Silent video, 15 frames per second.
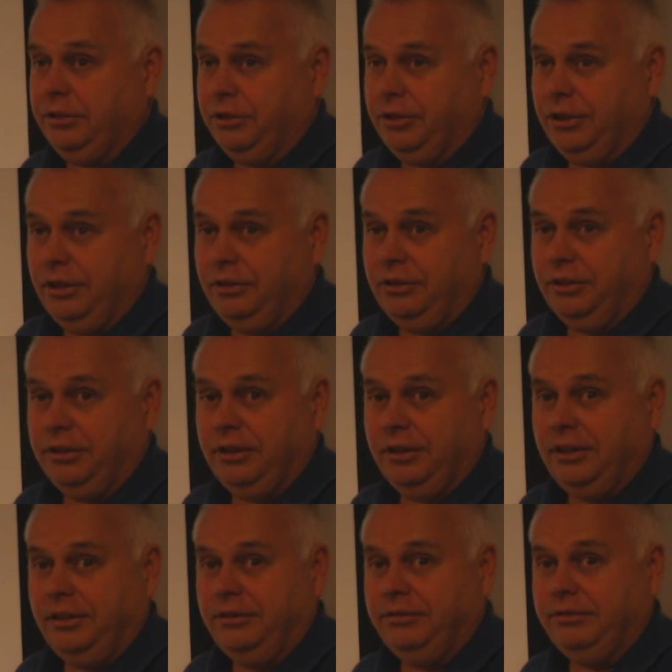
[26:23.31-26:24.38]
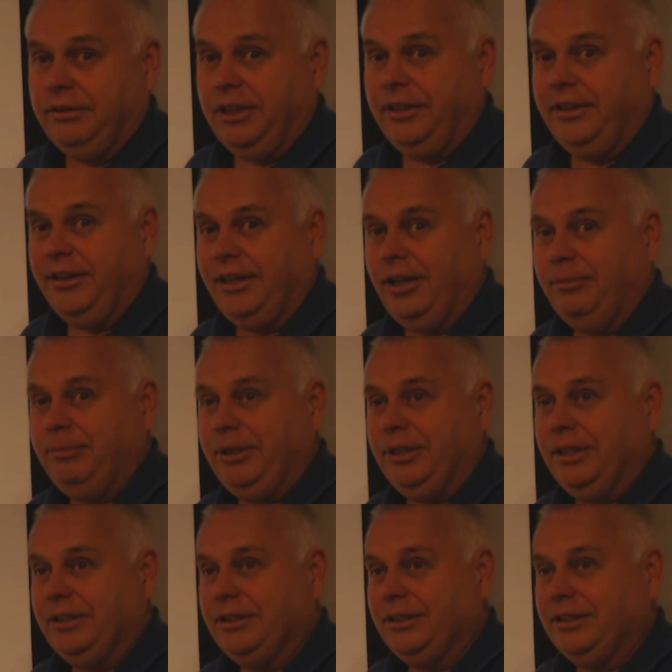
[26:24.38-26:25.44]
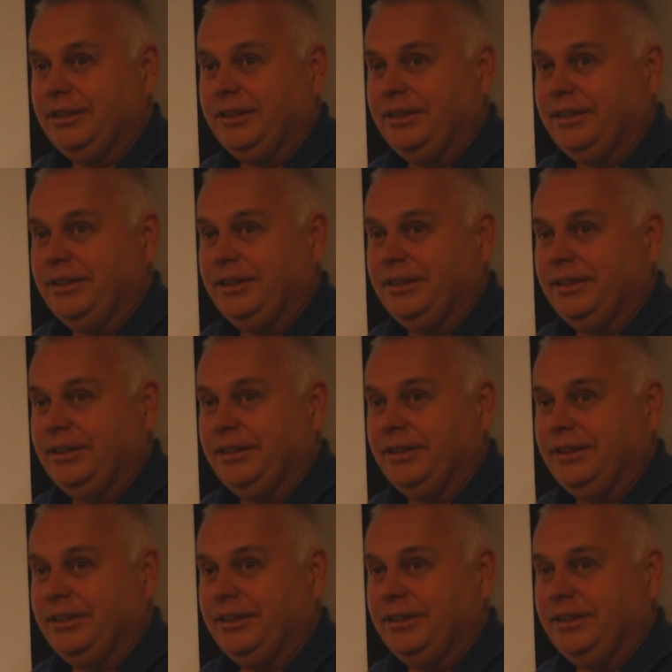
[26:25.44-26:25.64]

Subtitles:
You're going to learn to love enthalpy because